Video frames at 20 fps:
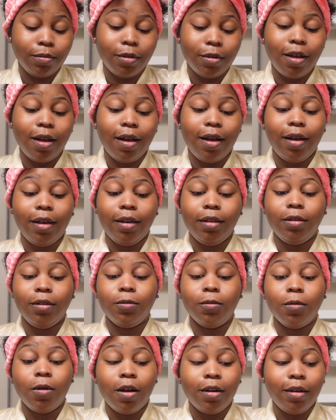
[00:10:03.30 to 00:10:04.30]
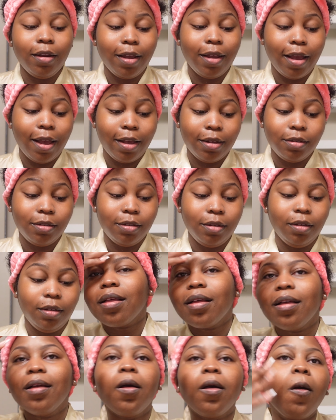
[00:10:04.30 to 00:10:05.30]
hyaluronic acid.
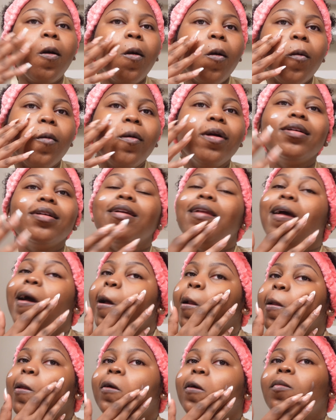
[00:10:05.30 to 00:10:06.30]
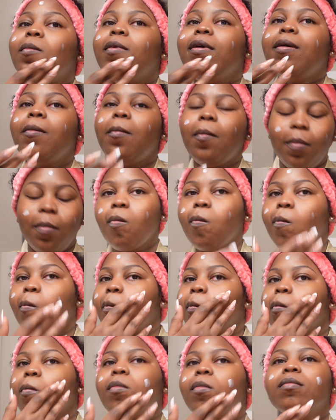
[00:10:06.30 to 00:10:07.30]
We're gonna add a little bit.
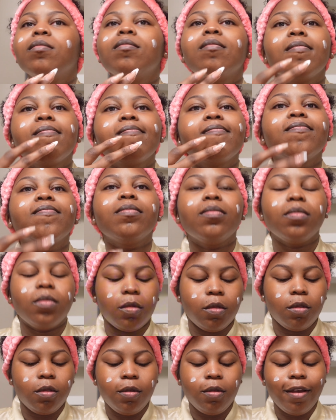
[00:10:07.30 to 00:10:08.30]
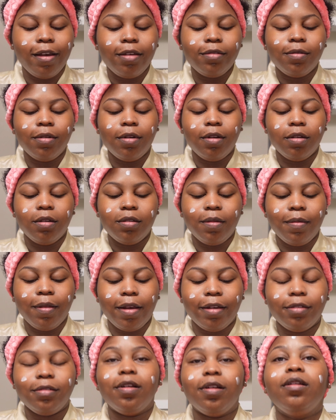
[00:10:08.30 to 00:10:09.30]
You guys wanna know something
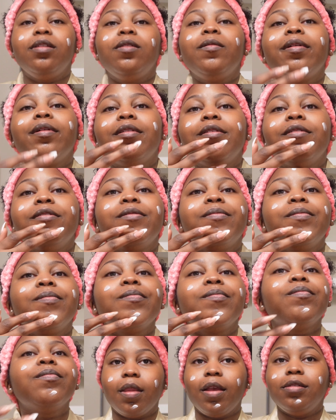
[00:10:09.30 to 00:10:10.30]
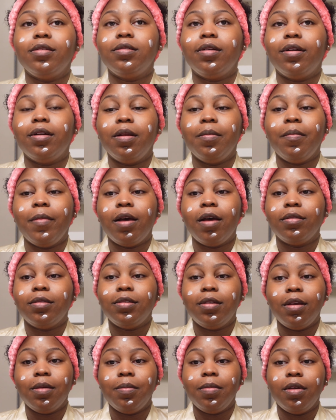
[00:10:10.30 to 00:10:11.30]
I started doing too? I started mouth
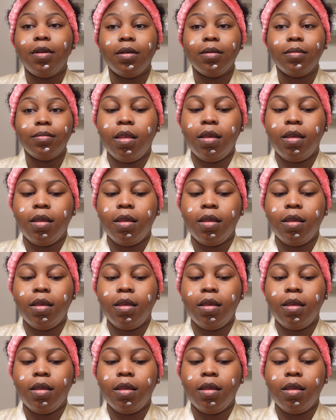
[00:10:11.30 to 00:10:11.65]
taping.